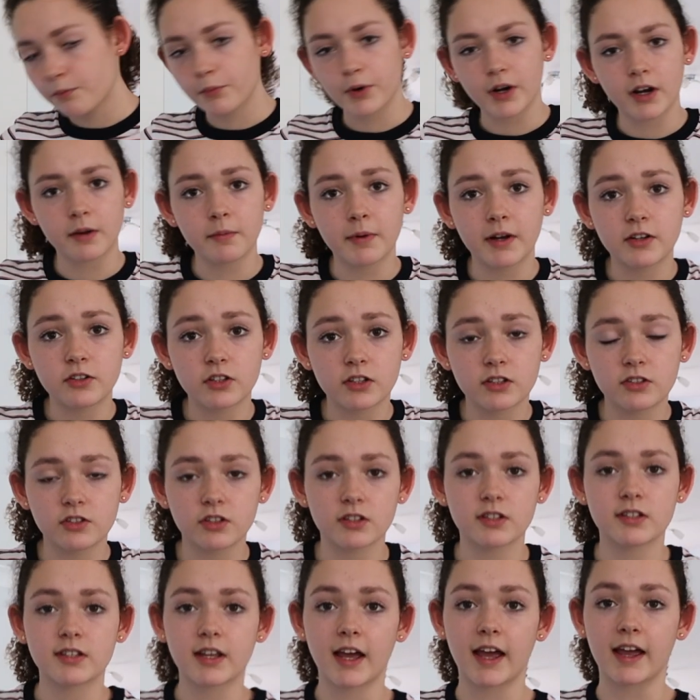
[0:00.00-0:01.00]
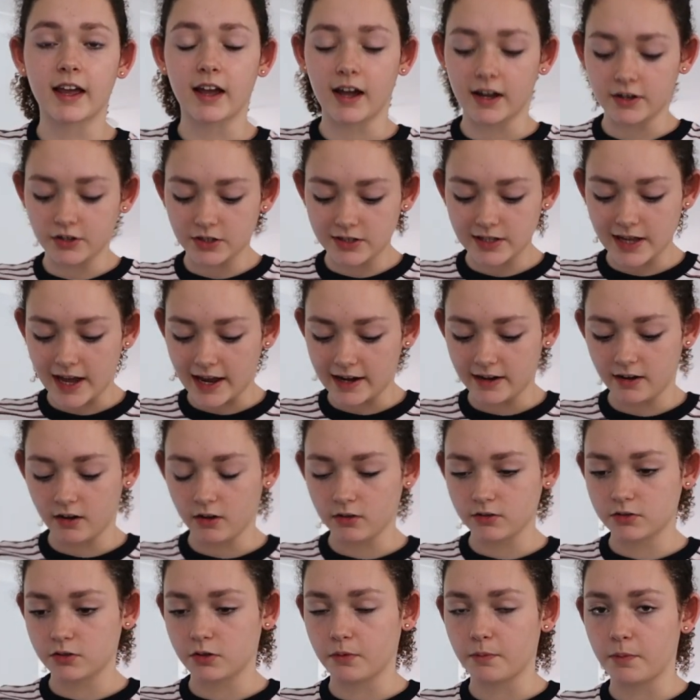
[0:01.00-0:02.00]
Pretty much it's just saying I just add it
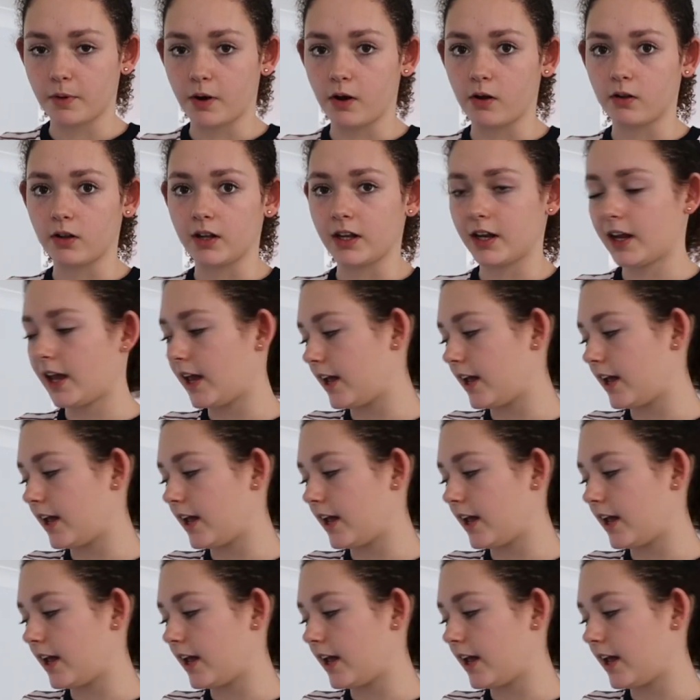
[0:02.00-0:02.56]
all to a bowl and